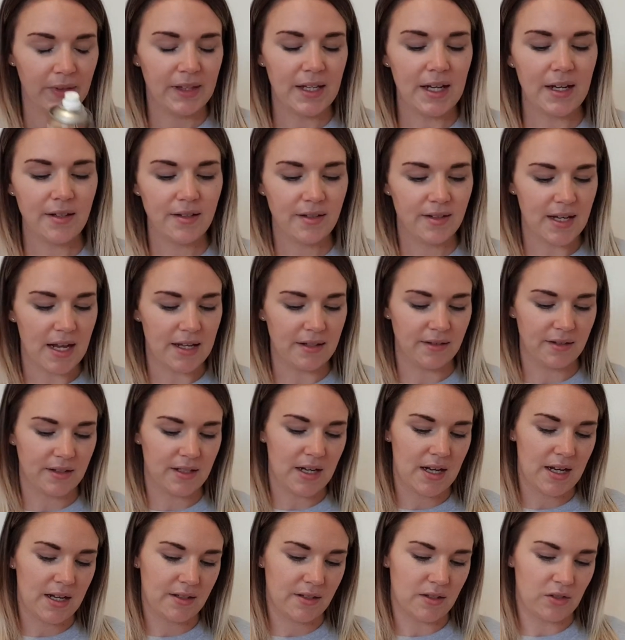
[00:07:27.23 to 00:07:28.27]
This scent
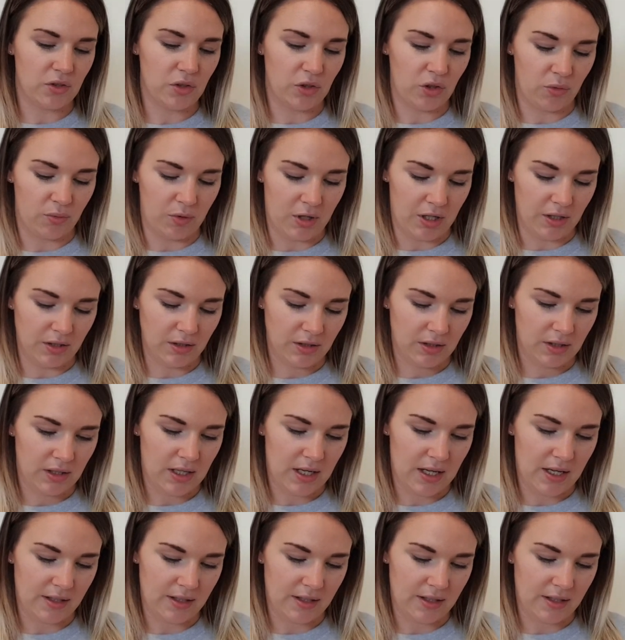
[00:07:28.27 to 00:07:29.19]
is a new one.